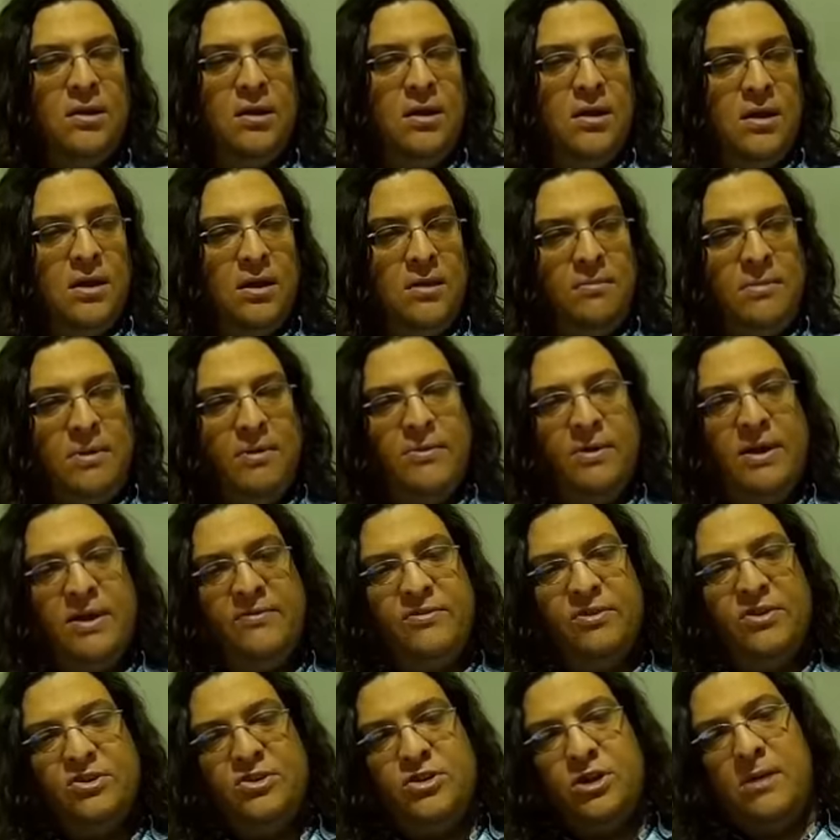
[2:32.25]
I would have to
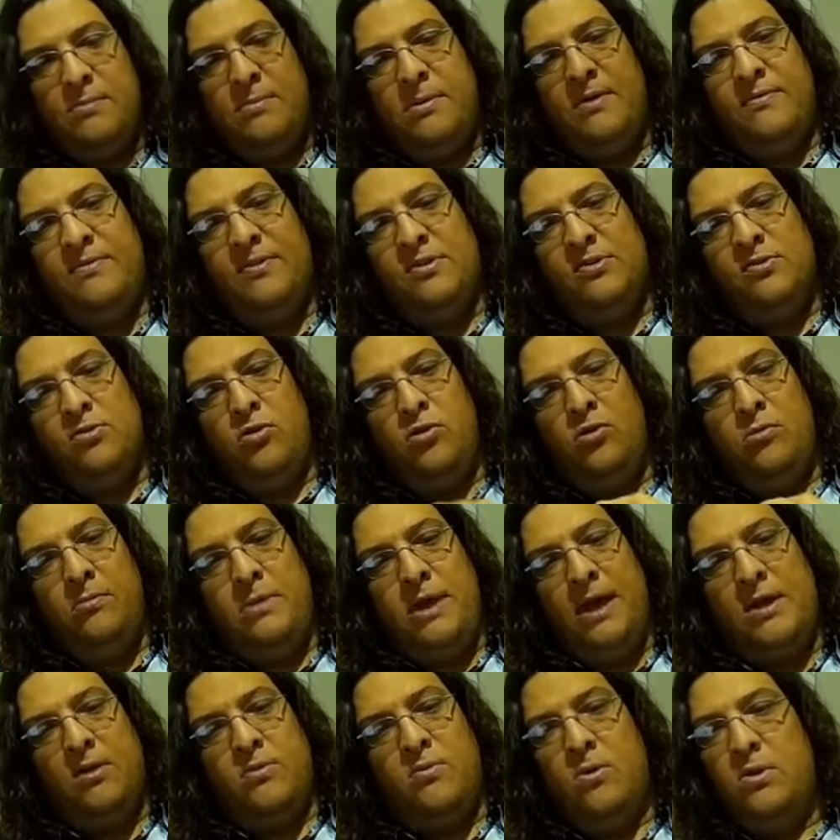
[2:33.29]
chop off this whole
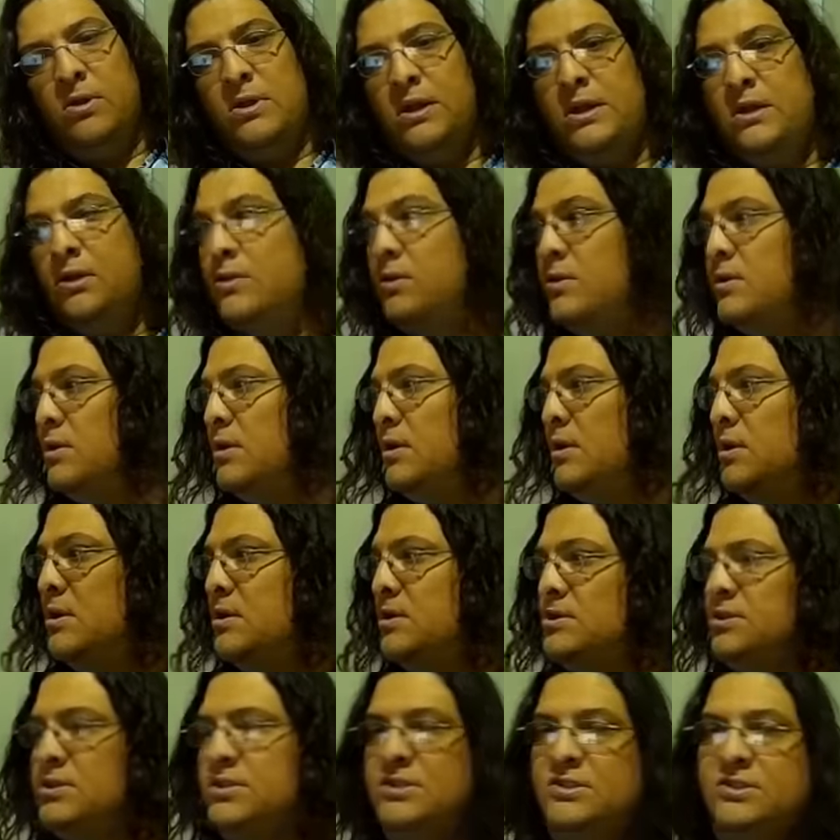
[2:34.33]
mag wall here
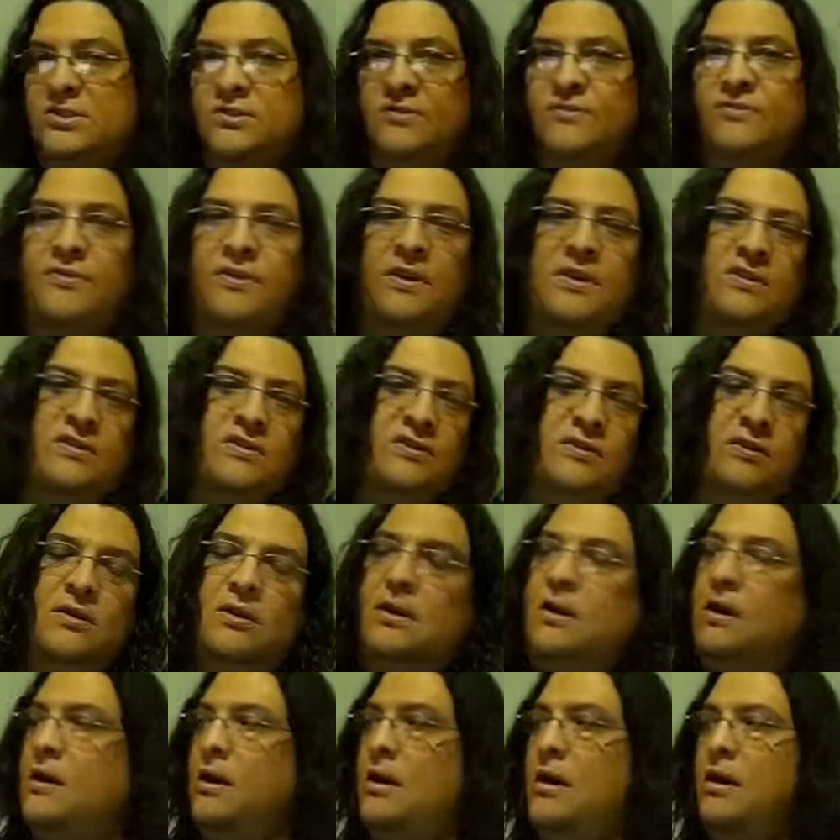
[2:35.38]
just to fit
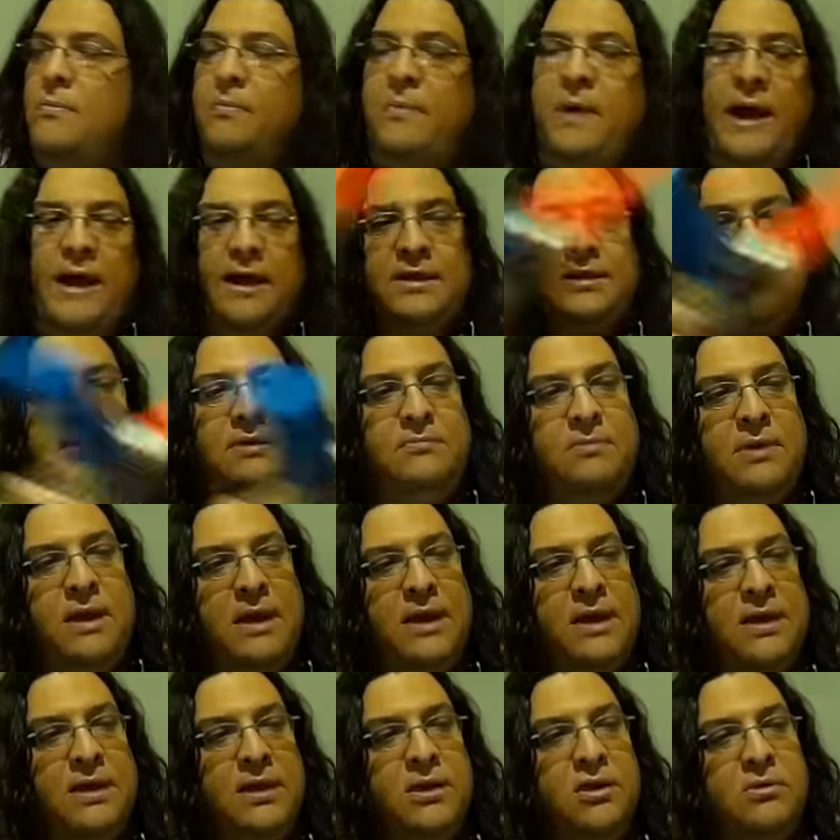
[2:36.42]
a Pac-D mag in
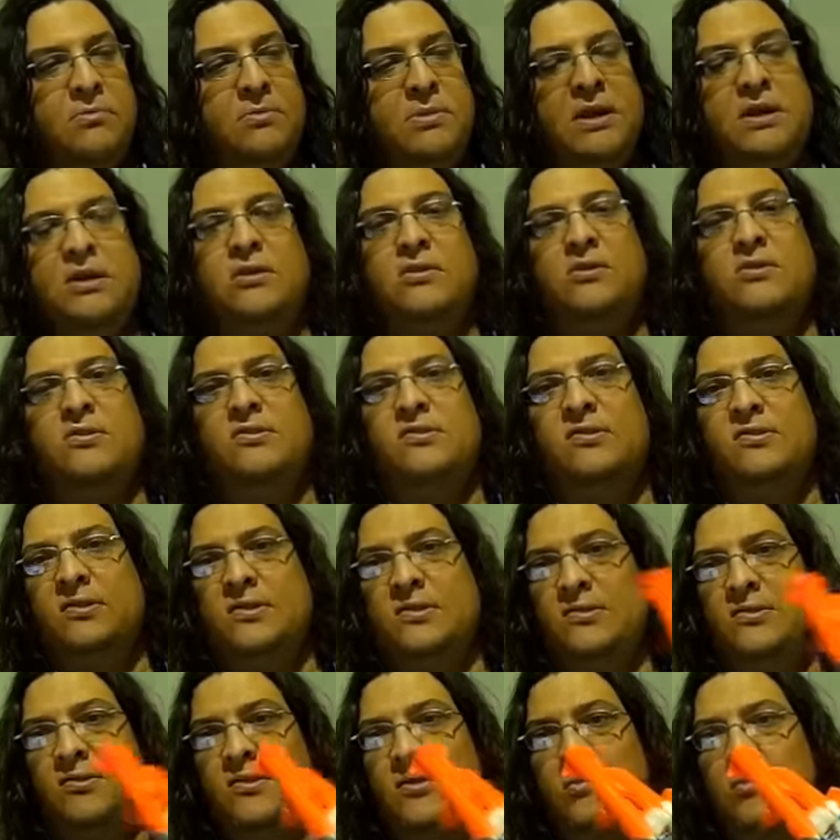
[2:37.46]
here. But here's
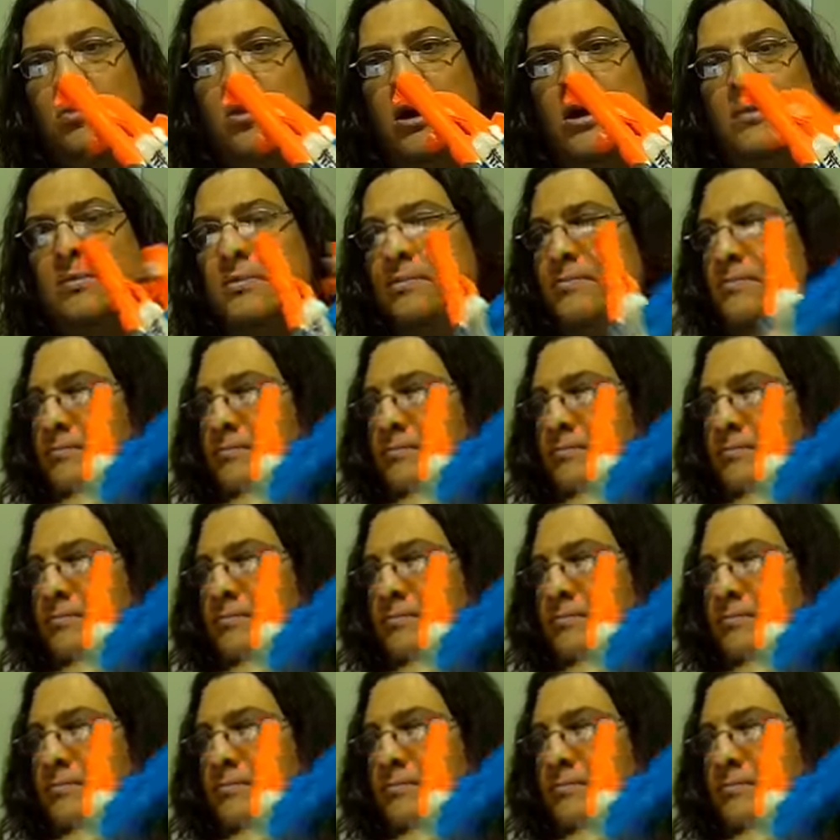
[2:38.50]
our problem.